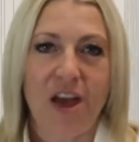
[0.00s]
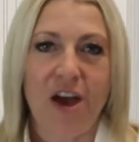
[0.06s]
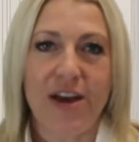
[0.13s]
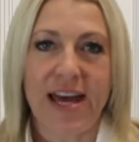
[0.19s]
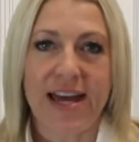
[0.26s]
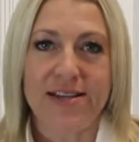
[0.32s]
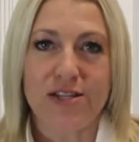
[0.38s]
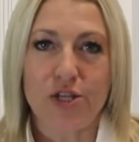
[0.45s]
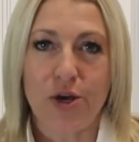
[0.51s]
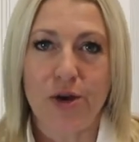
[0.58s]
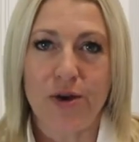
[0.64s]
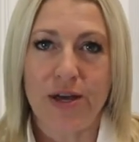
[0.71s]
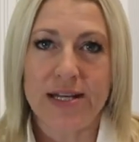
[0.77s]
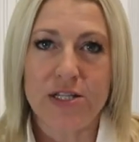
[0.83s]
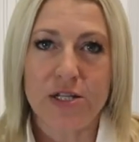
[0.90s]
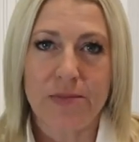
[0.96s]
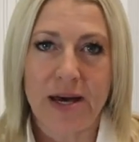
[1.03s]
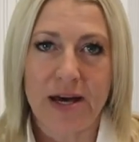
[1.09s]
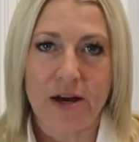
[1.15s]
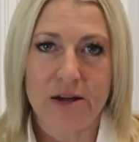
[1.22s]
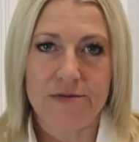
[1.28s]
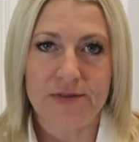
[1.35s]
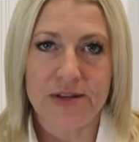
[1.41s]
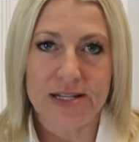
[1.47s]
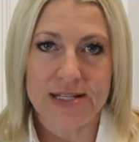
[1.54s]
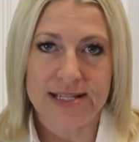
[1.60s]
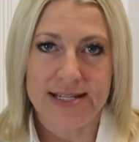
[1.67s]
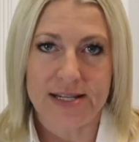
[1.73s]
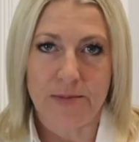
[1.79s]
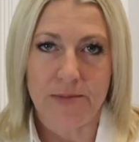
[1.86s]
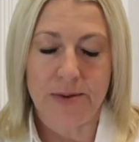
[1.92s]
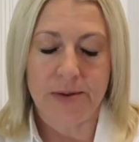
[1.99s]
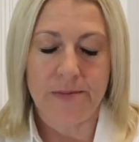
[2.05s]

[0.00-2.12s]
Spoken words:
Okay, so into my confidence tip.